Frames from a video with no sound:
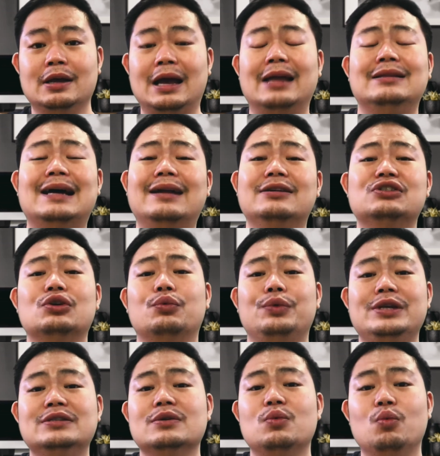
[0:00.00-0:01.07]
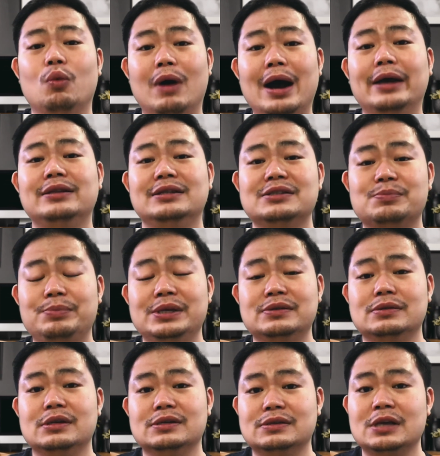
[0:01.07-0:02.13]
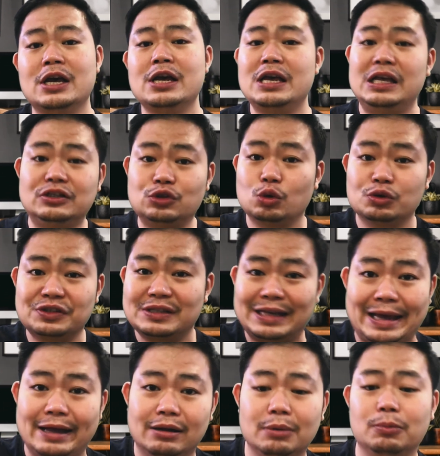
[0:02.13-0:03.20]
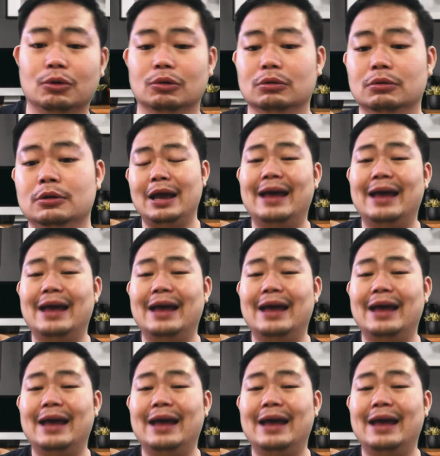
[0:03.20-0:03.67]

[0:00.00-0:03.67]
And that is a reason why this business is so scalable.